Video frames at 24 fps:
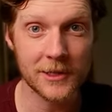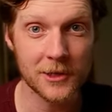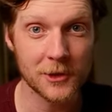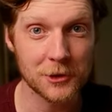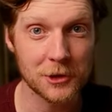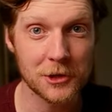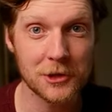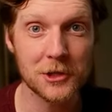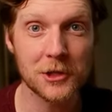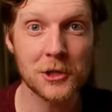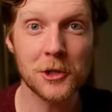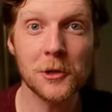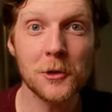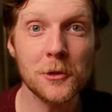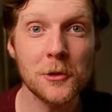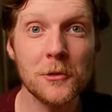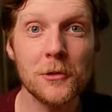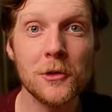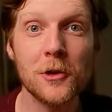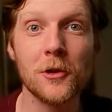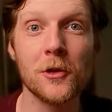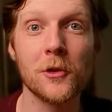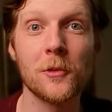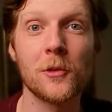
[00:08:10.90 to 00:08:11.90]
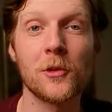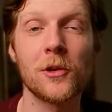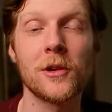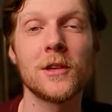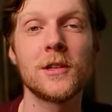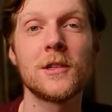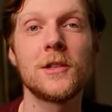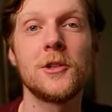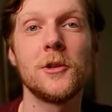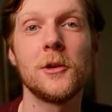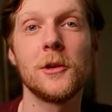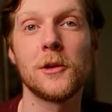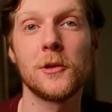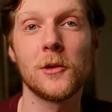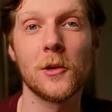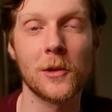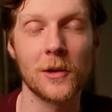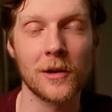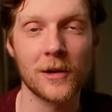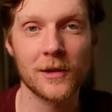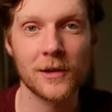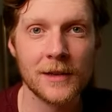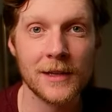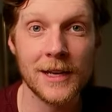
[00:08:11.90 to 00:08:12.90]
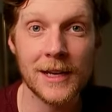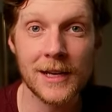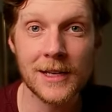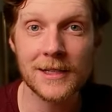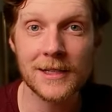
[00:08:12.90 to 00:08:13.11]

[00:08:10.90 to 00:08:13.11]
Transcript: are just too numerous to ignore. Nick